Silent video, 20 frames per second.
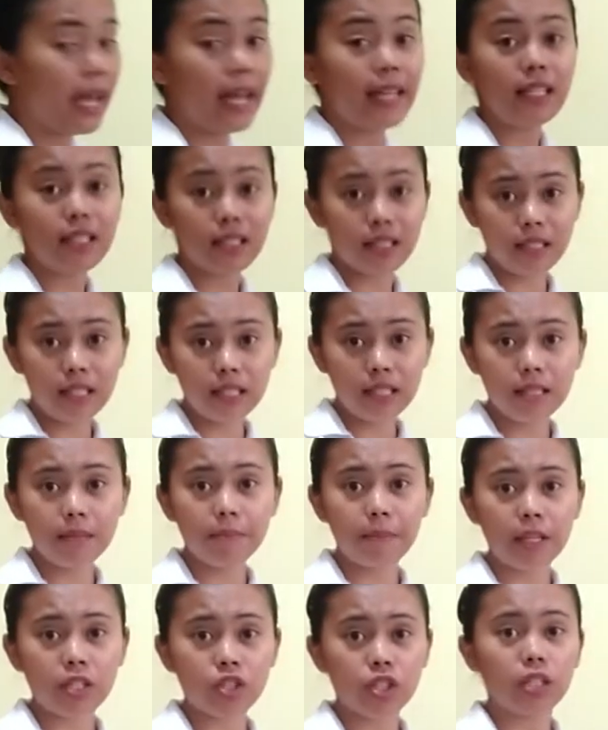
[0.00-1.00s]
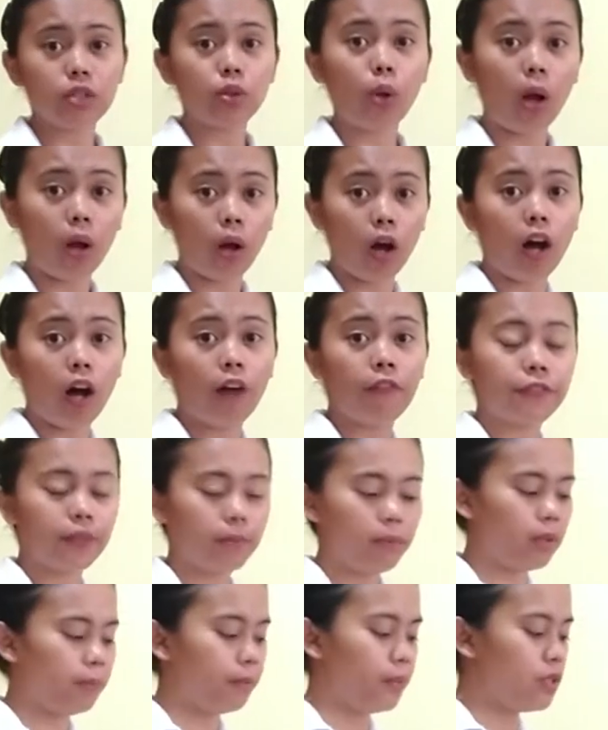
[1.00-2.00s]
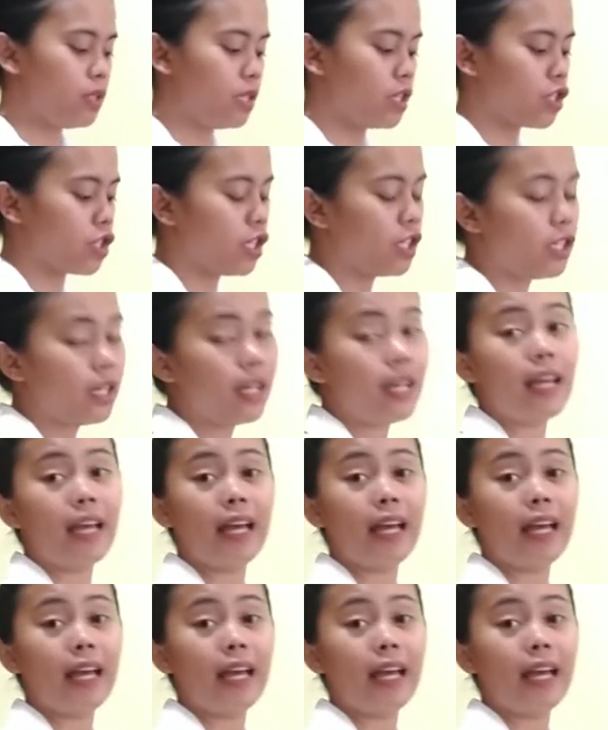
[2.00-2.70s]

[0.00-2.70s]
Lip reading: and assist the patient to a comfortable position.